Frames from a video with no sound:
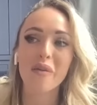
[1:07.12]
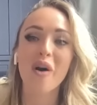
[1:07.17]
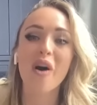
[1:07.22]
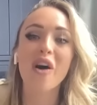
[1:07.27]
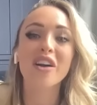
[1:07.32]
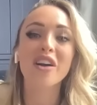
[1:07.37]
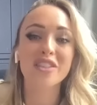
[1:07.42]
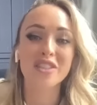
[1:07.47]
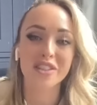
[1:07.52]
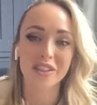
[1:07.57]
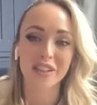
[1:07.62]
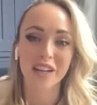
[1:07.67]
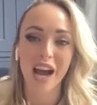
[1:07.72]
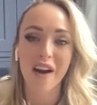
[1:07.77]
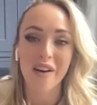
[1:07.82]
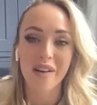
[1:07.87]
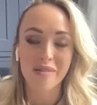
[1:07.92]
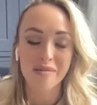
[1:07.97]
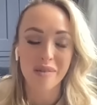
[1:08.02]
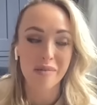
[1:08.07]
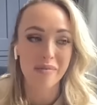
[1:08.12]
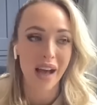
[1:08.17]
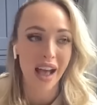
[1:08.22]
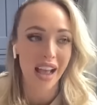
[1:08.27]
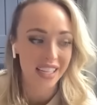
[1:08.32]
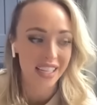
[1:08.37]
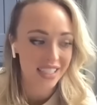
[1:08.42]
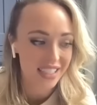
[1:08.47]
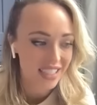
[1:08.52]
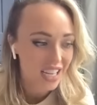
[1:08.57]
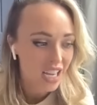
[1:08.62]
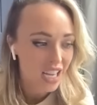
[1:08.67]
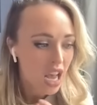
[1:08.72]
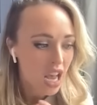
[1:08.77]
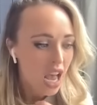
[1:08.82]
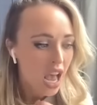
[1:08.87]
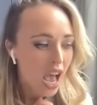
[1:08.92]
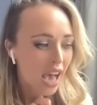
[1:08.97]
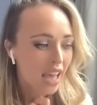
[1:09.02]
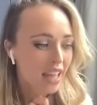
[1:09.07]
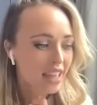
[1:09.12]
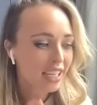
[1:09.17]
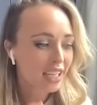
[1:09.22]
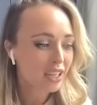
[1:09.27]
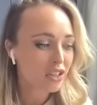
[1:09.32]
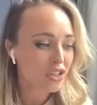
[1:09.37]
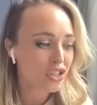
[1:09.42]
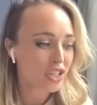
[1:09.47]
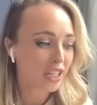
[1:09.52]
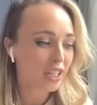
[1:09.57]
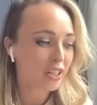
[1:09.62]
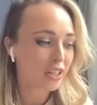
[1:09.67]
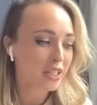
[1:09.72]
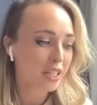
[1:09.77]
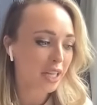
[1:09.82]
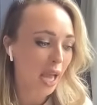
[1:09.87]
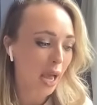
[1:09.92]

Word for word: what one stuck out in my mind? I think it was Gino